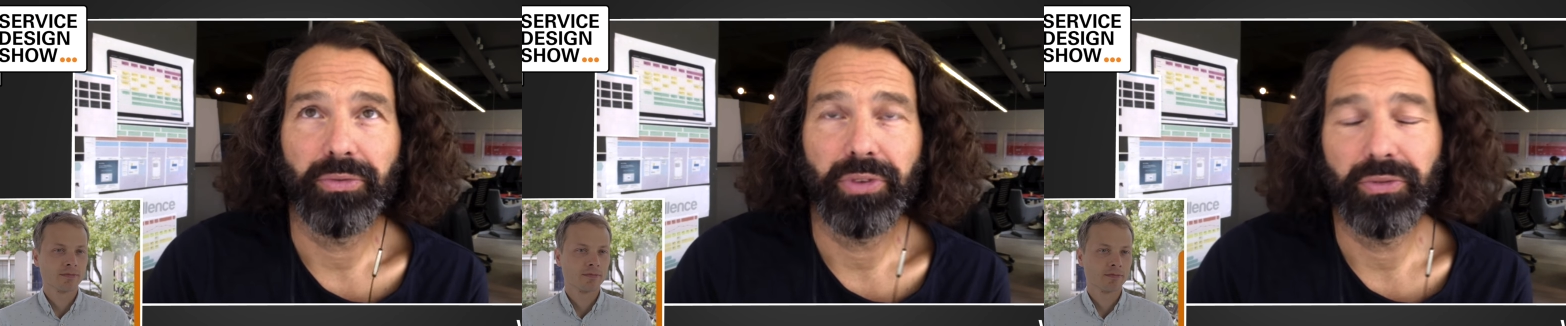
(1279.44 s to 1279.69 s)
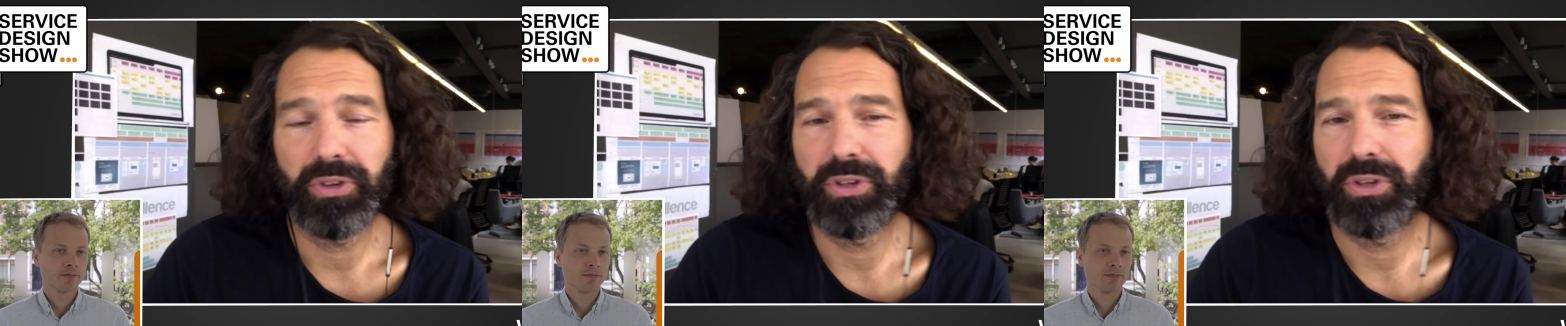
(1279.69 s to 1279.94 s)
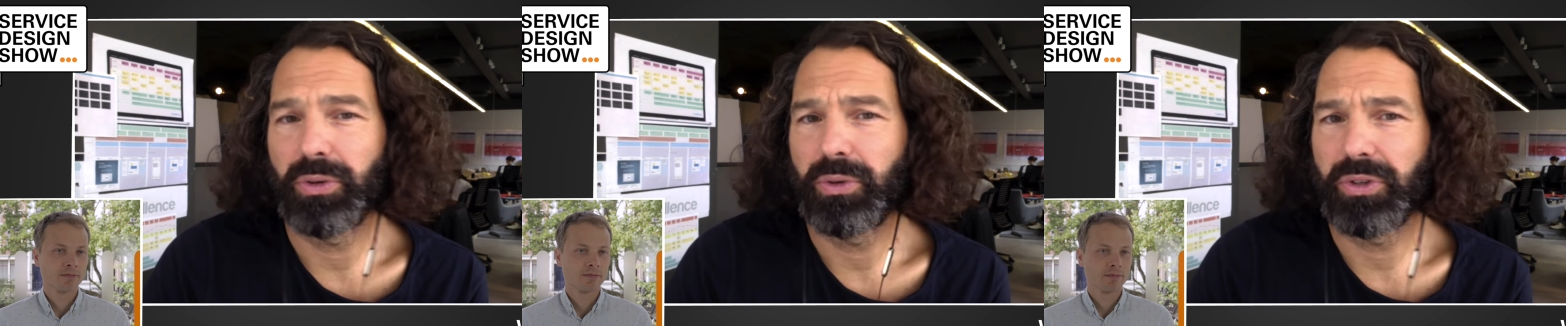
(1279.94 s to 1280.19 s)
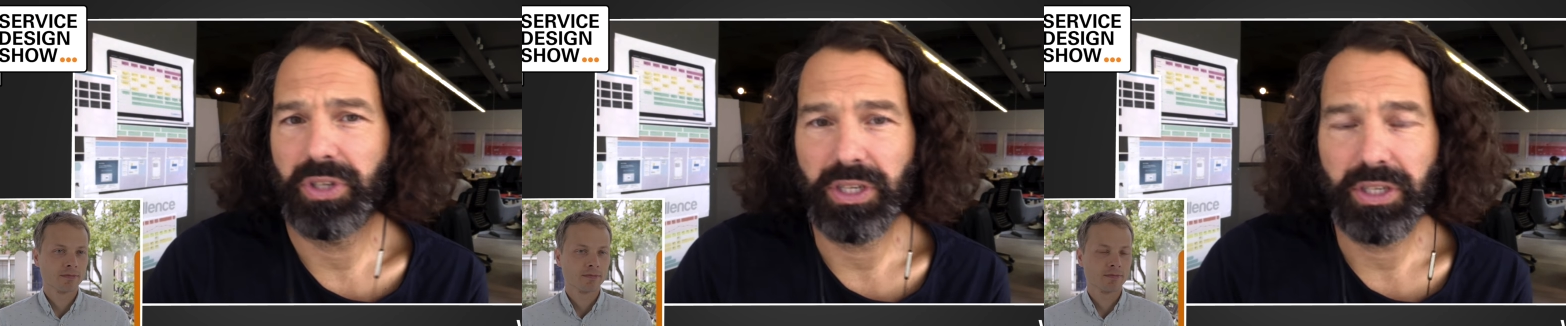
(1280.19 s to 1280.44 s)
Speaker 1: 52
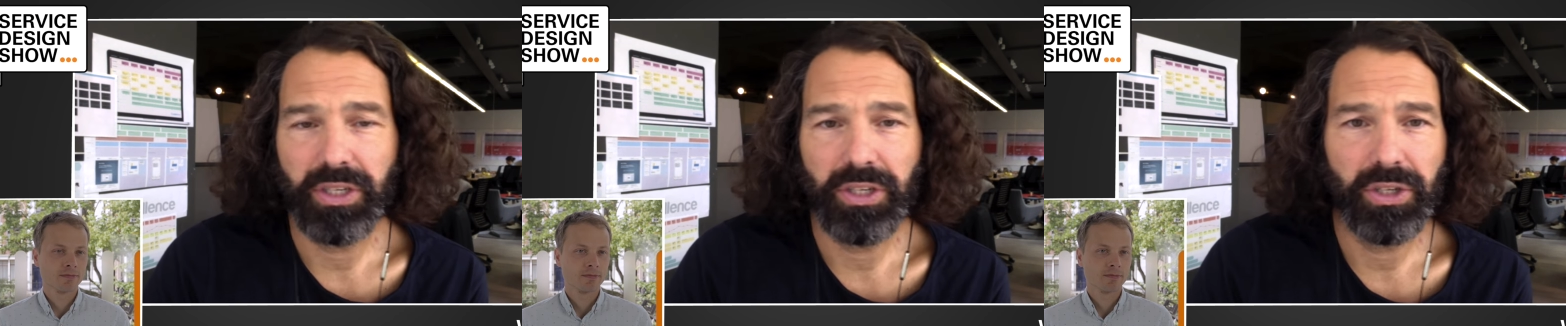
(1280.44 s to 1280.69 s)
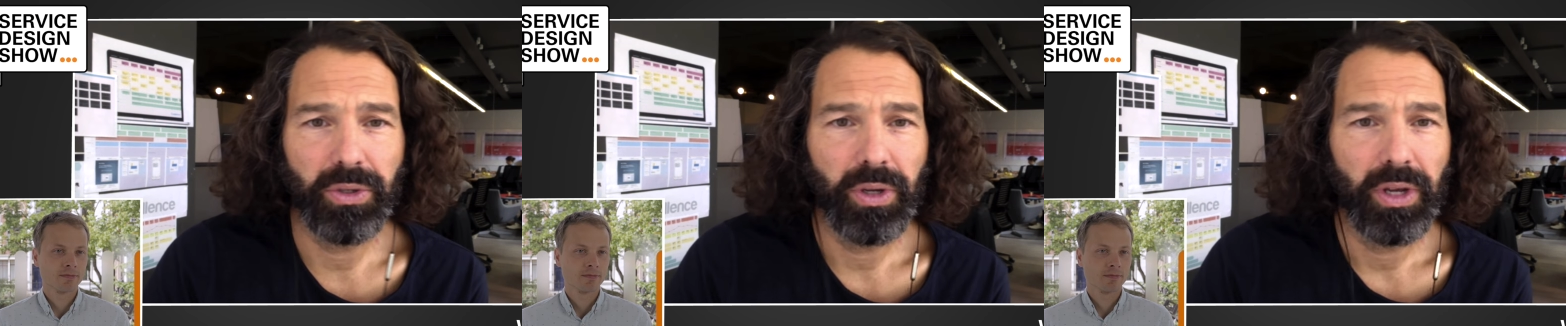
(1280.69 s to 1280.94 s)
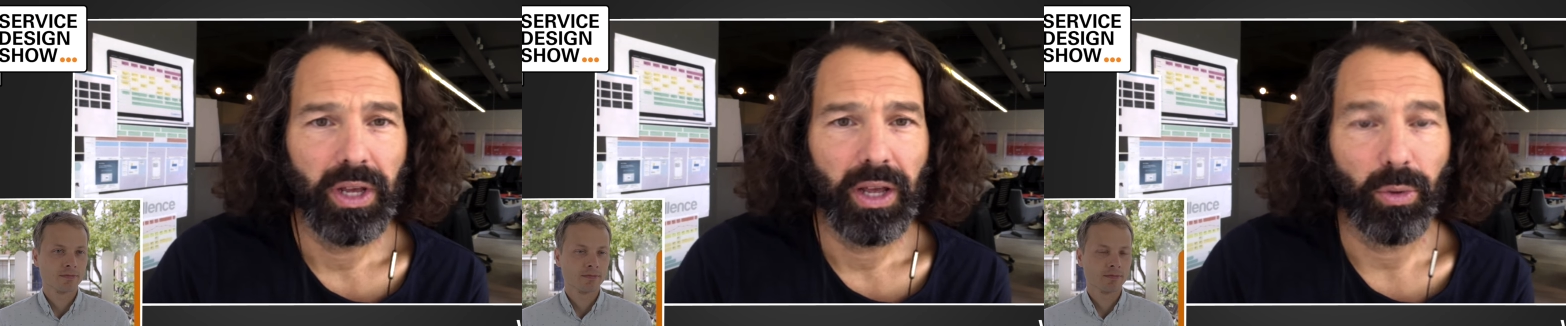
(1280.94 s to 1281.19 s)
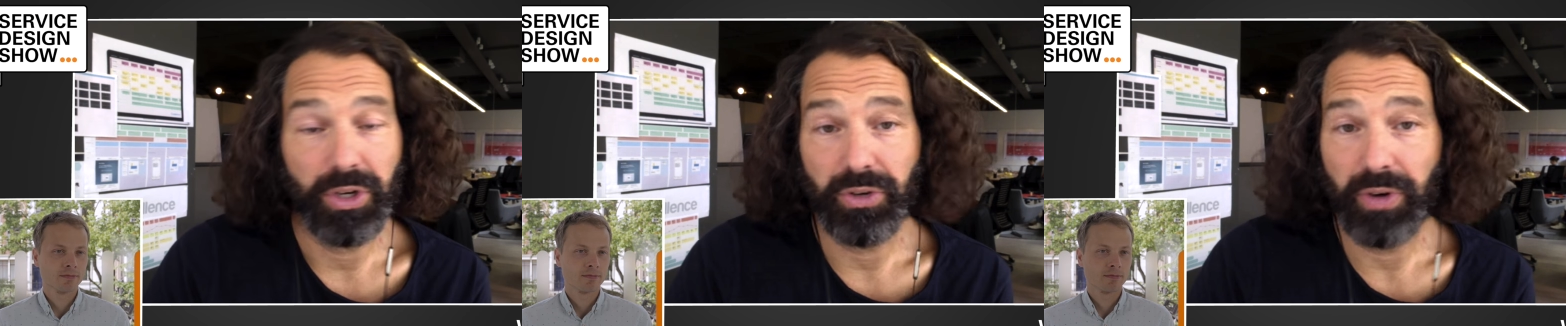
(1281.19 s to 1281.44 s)
to 62,
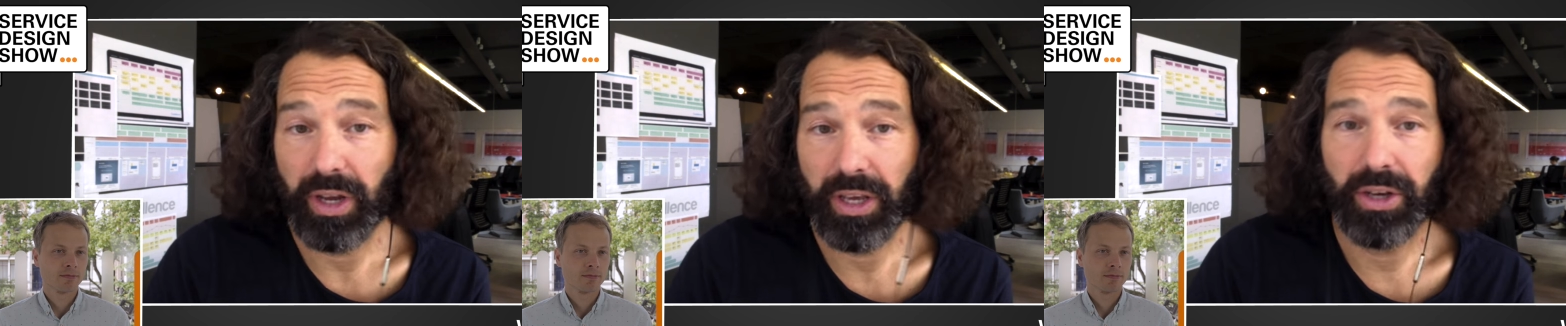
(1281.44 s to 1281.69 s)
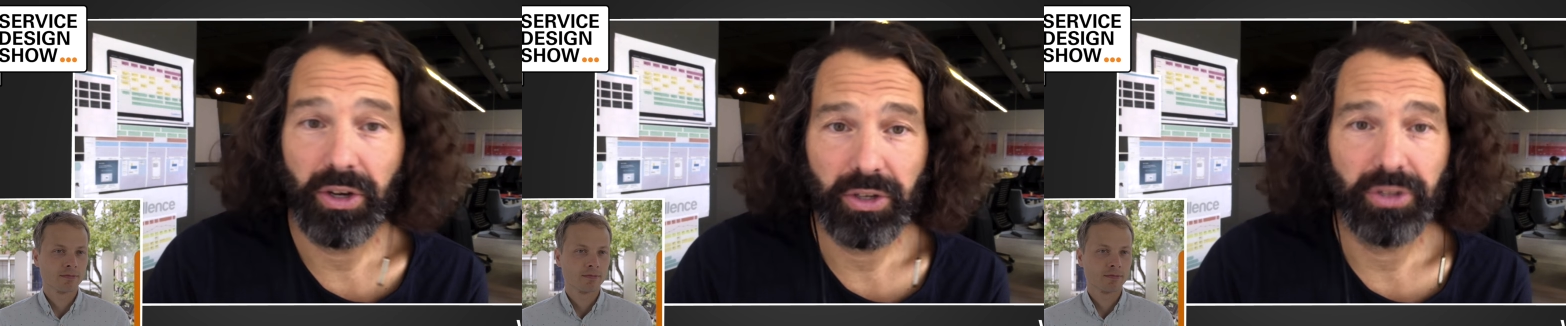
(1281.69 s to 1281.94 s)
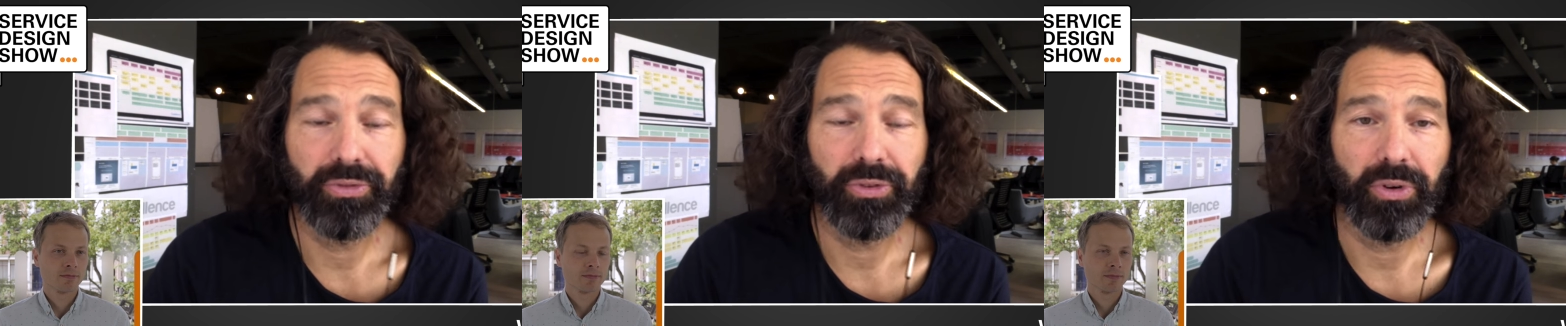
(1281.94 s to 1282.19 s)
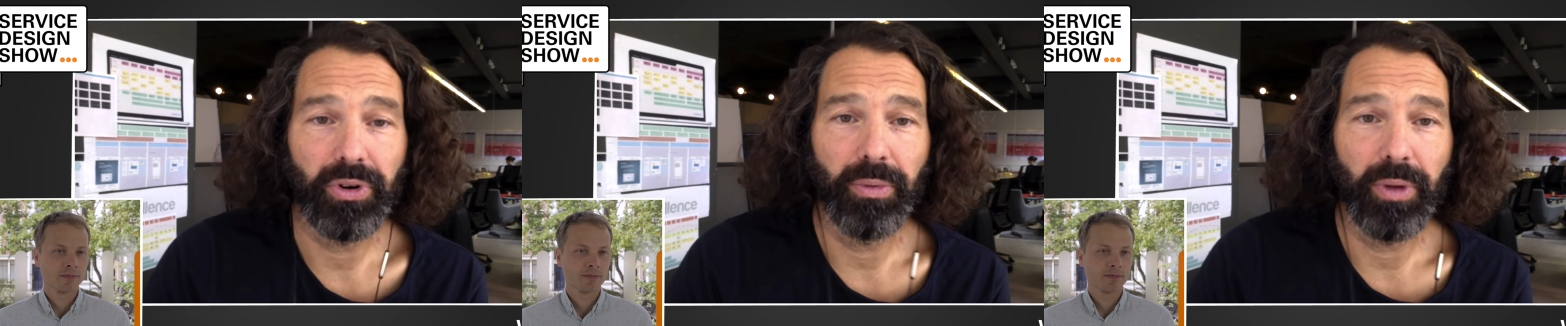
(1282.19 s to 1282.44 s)
which is really good
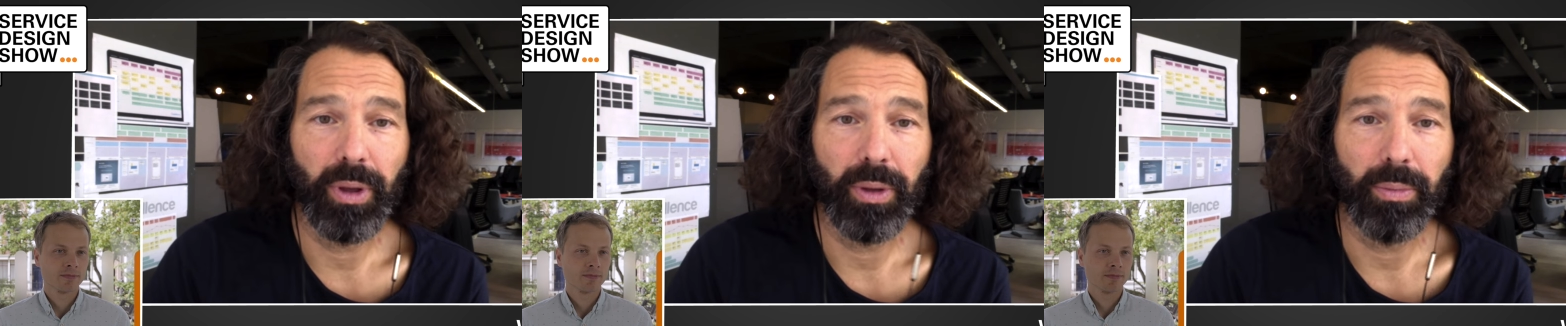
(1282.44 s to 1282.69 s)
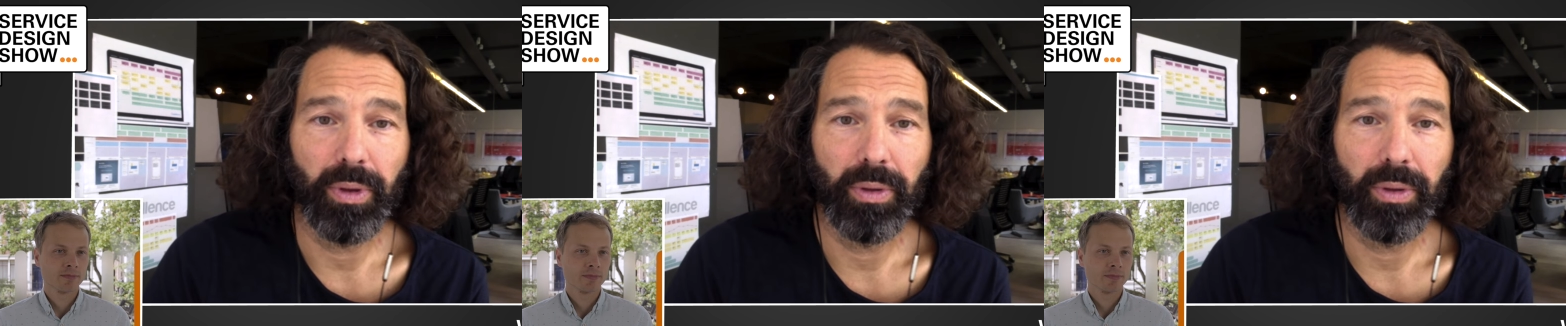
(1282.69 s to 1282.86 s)
for a,